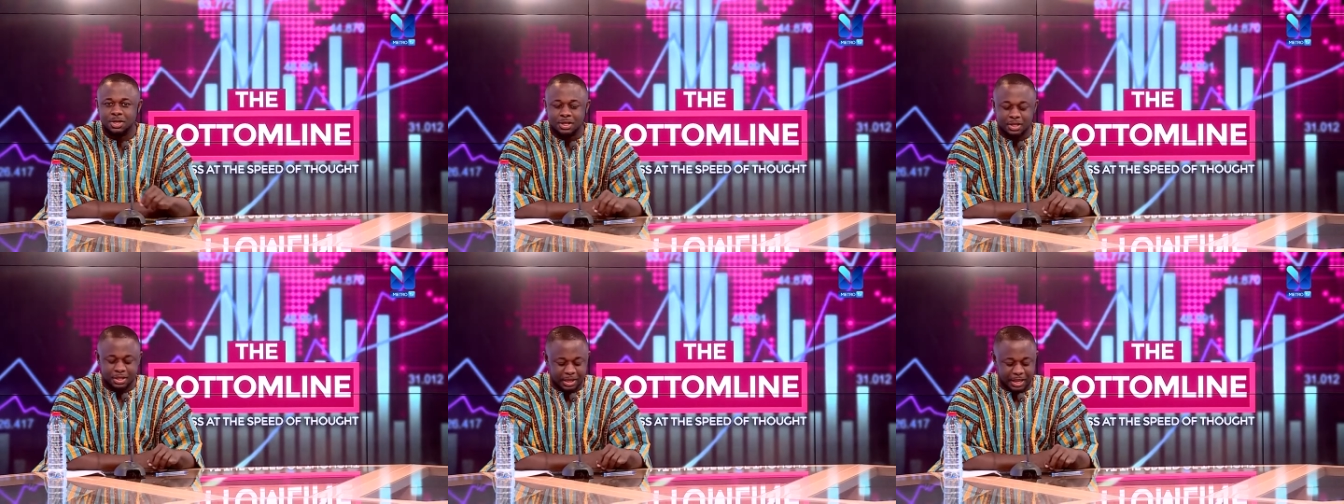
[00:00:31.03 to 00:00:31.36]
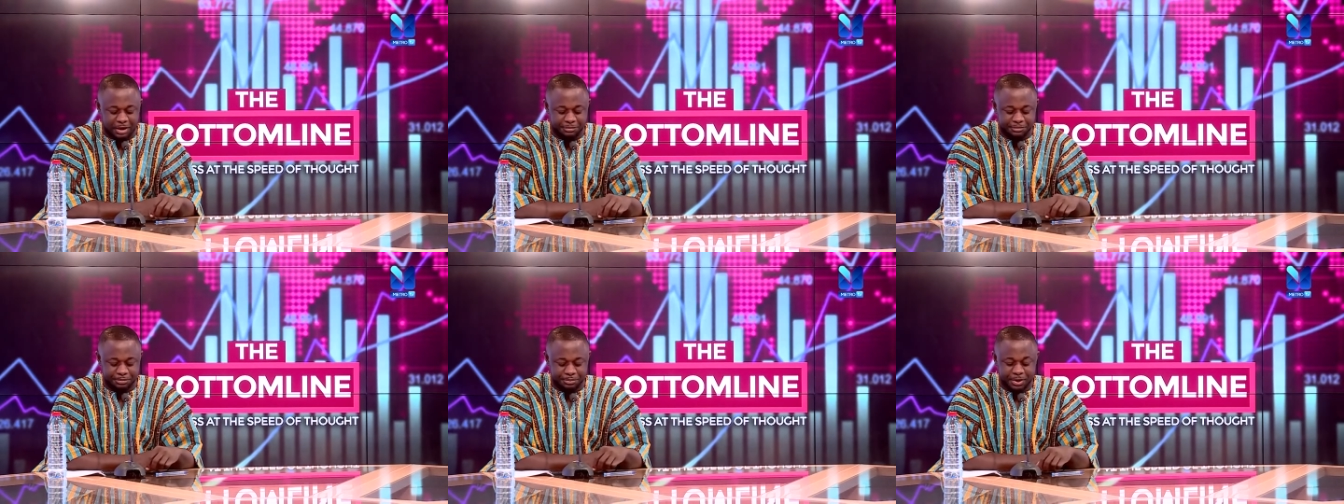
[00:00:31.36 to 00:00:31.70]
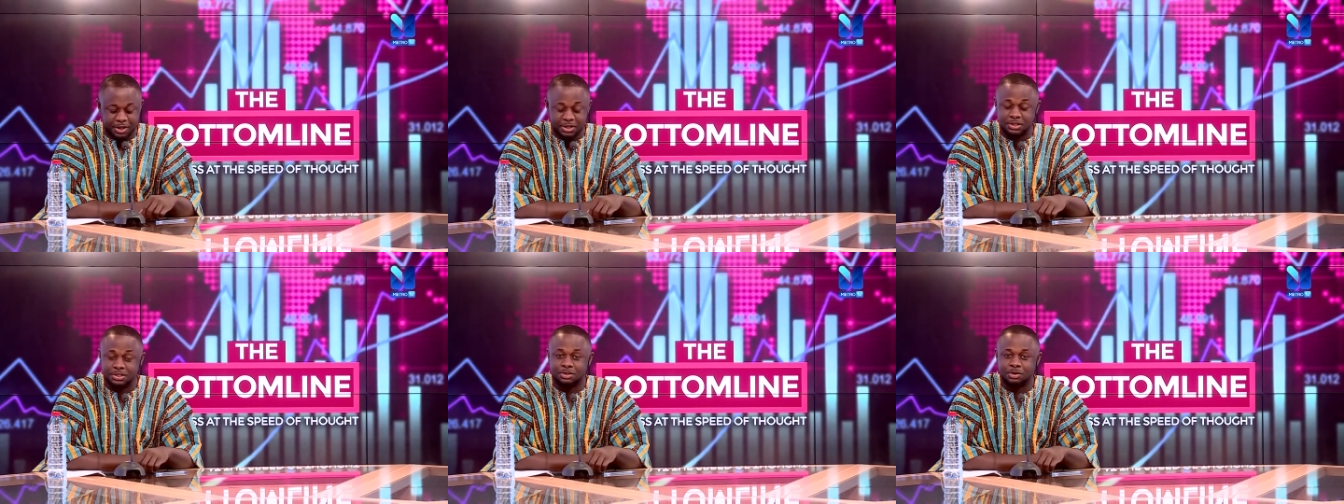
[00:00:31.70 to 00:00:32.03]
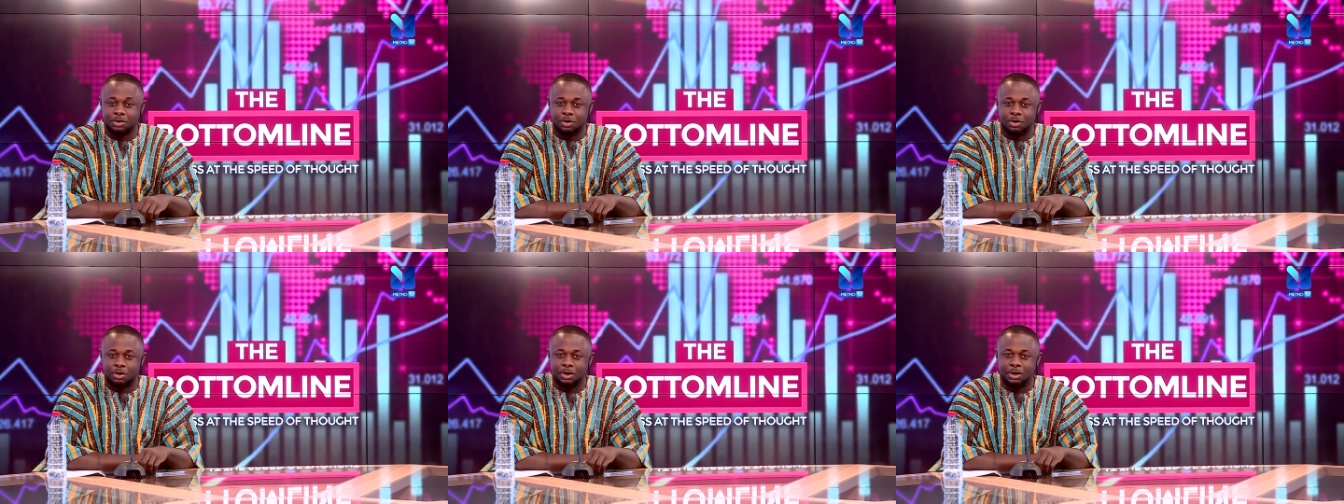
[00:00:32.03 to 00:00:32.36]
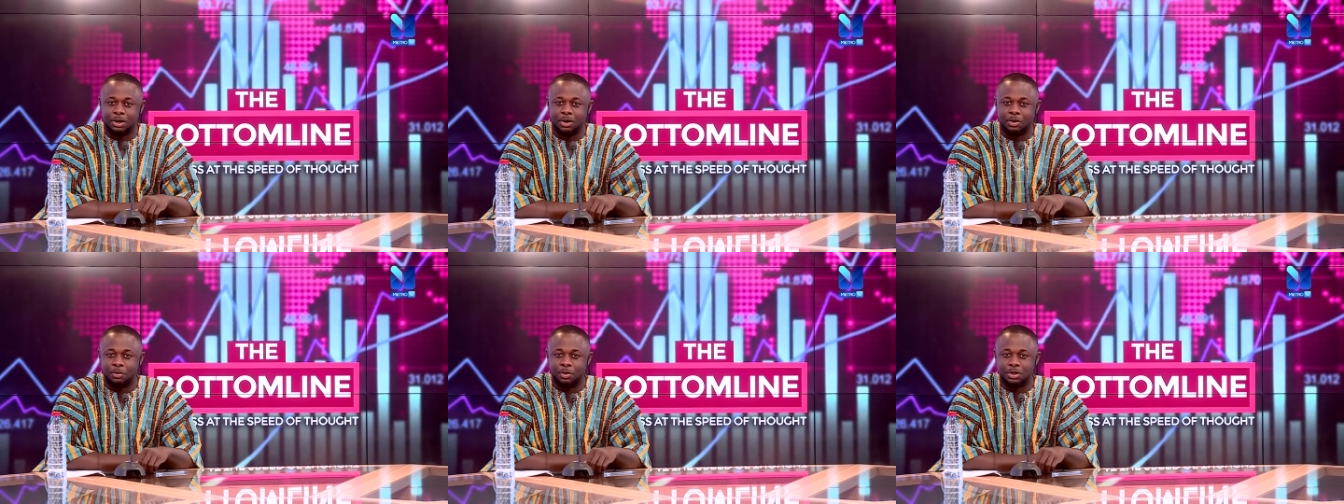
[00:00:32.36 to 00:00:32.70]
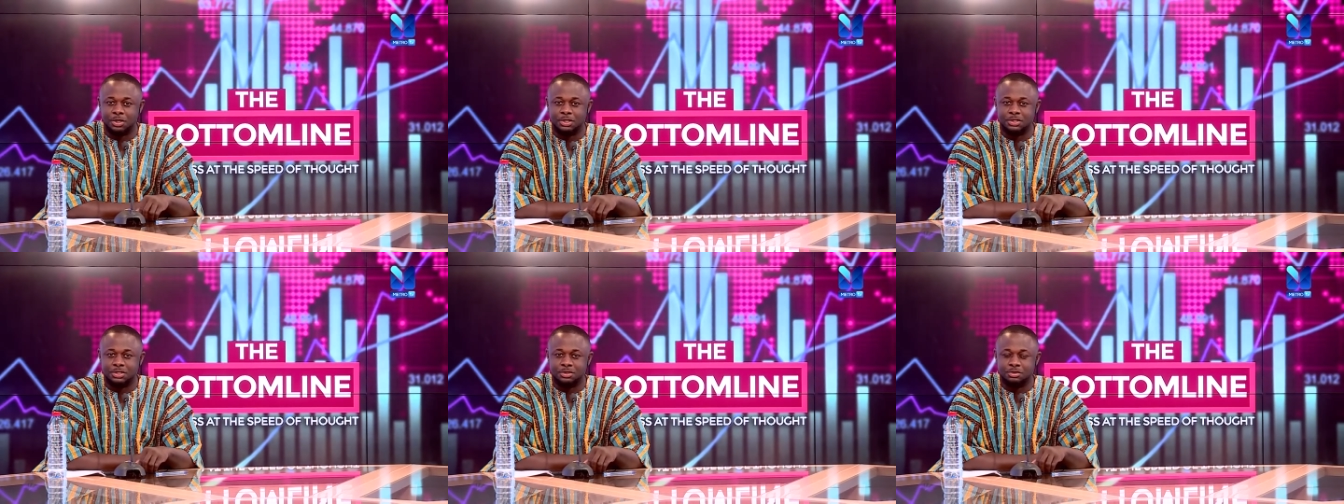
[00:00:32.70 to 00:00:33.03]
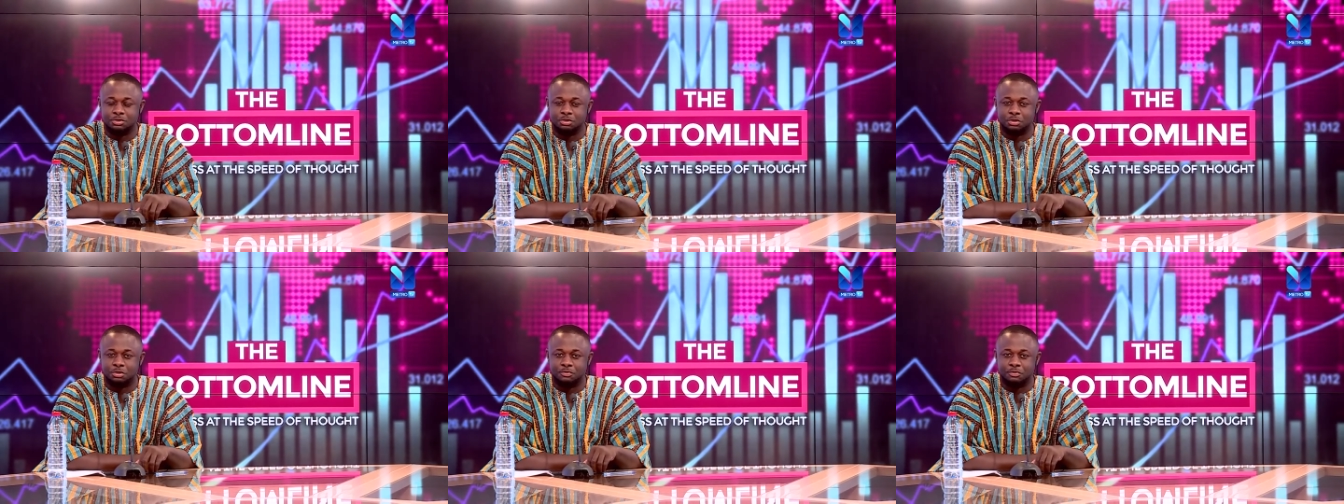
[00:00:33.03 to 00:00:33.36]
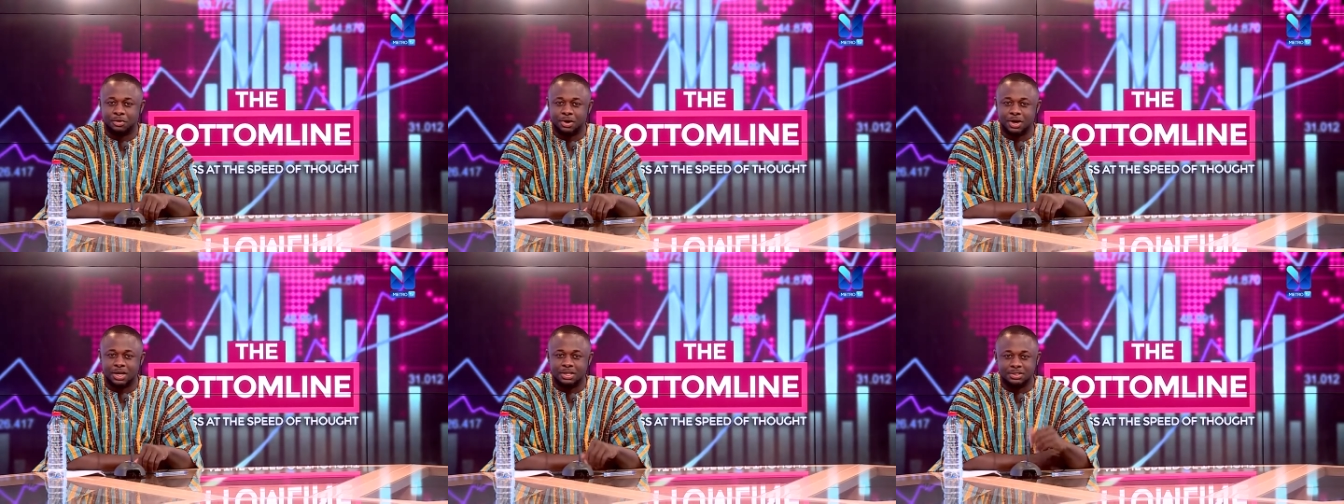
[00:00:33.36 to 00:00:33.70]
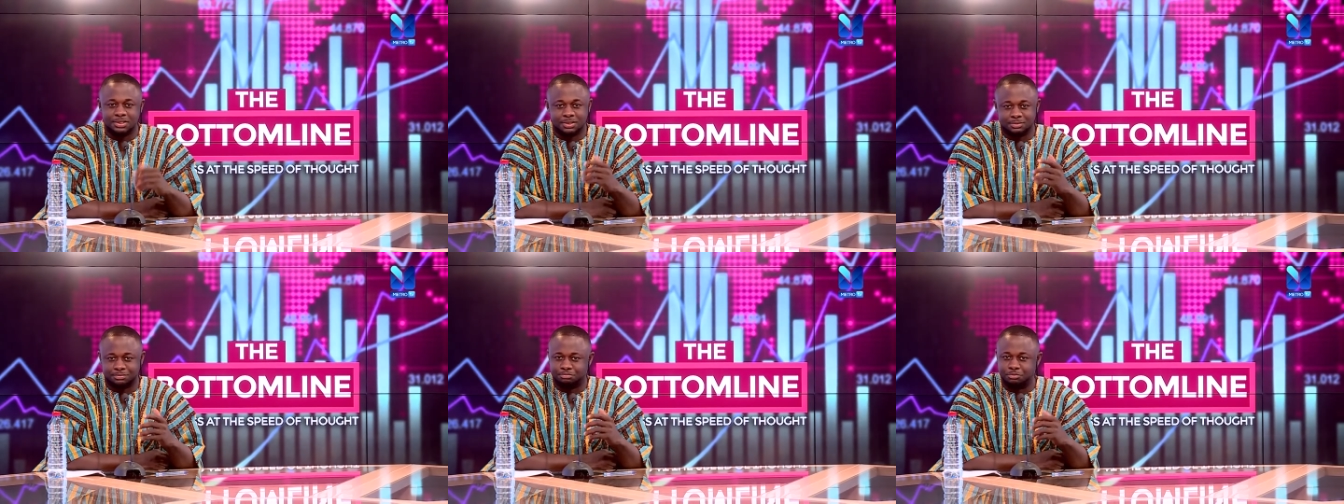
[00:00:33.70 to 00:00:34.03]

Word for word: the government on what is in store for us